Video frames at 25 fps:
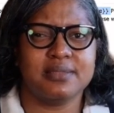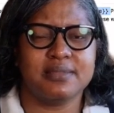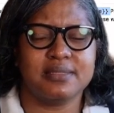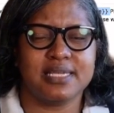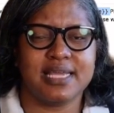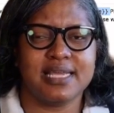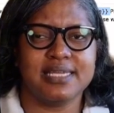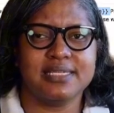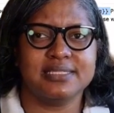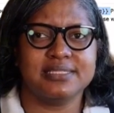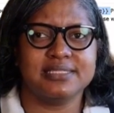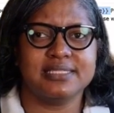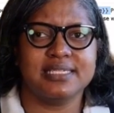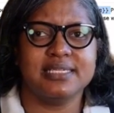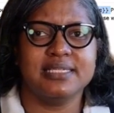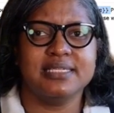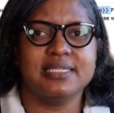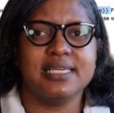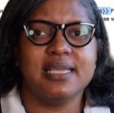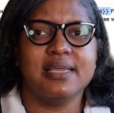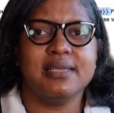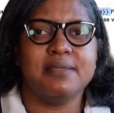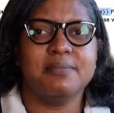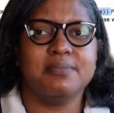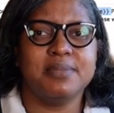that's the
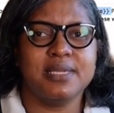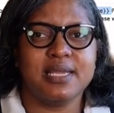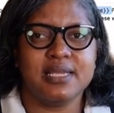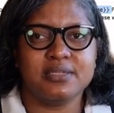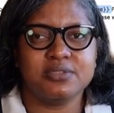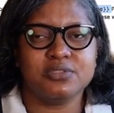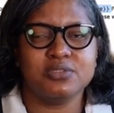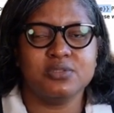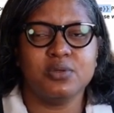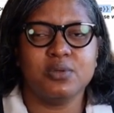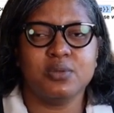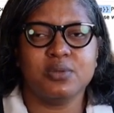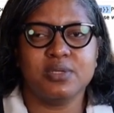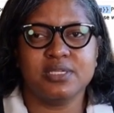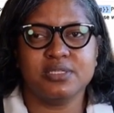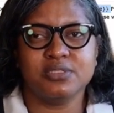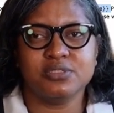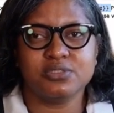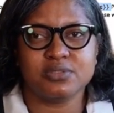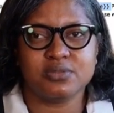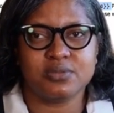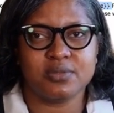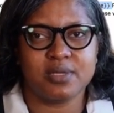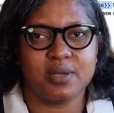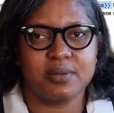name that's going
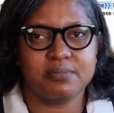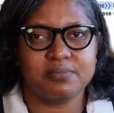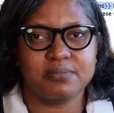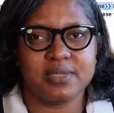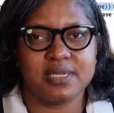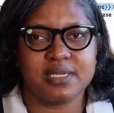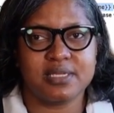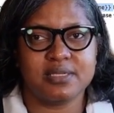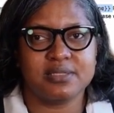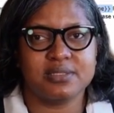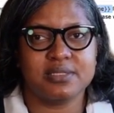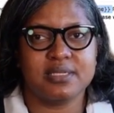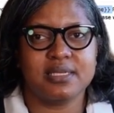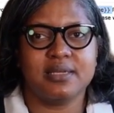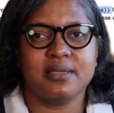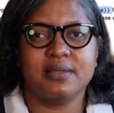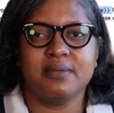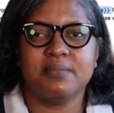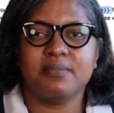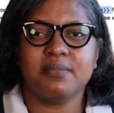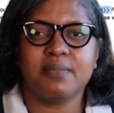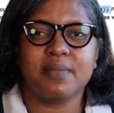to appear there.